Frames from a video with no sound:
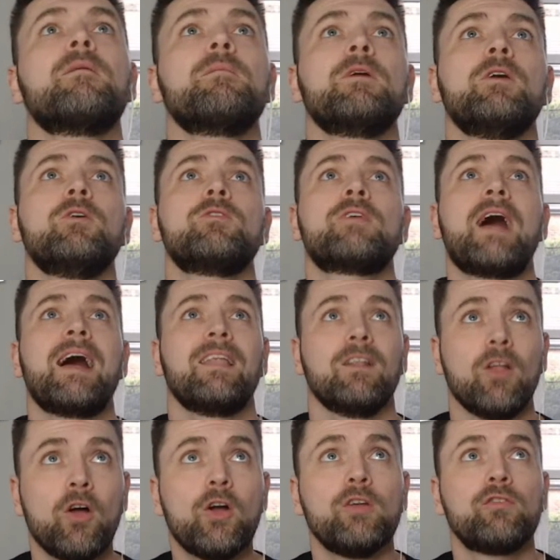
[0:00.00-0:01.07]
Can we use that
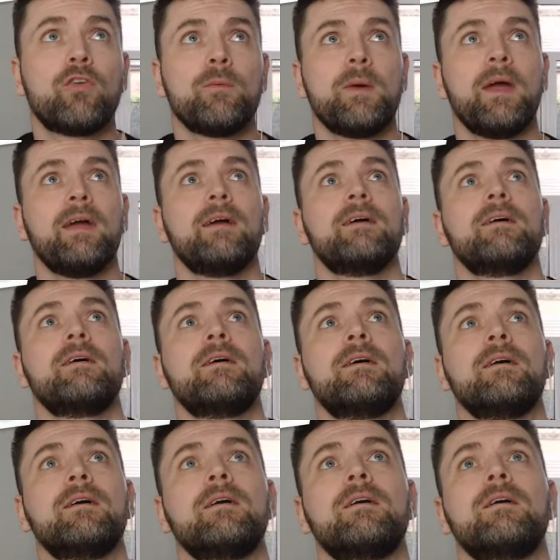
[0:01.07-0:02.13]
and learn from it?
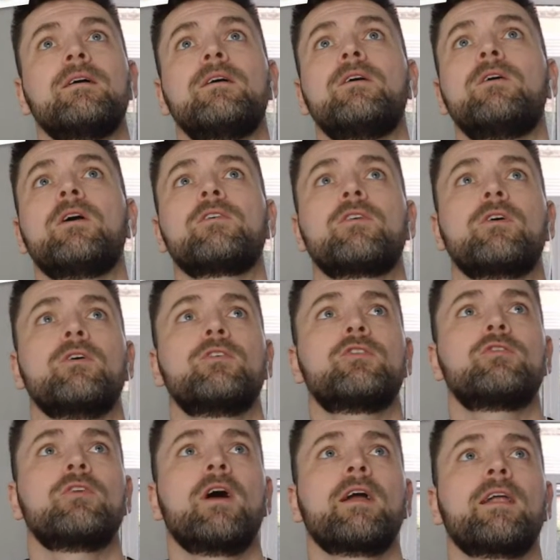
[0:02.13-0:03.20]
Well, that's a good
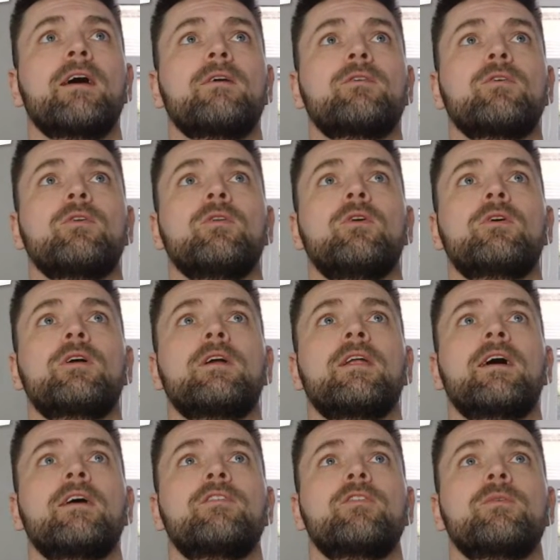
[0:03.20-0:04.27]
strike. That was
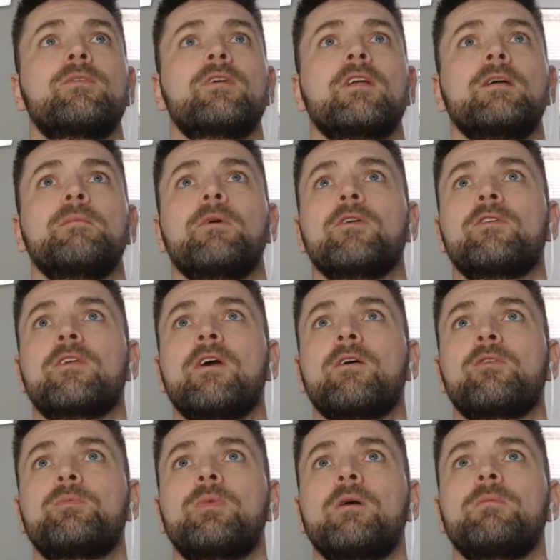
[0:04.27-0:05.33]
unlucky there from Tillemans.
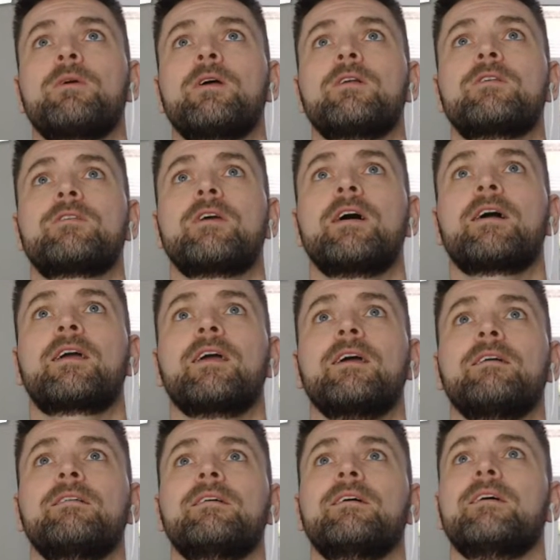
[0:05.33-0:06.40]
That was probably on
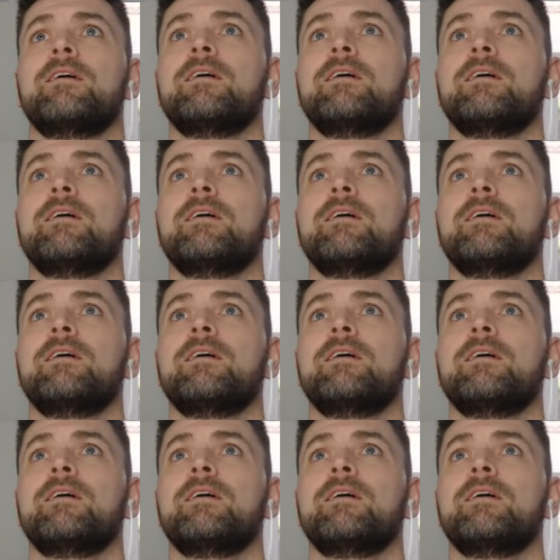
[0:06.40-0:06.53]
target.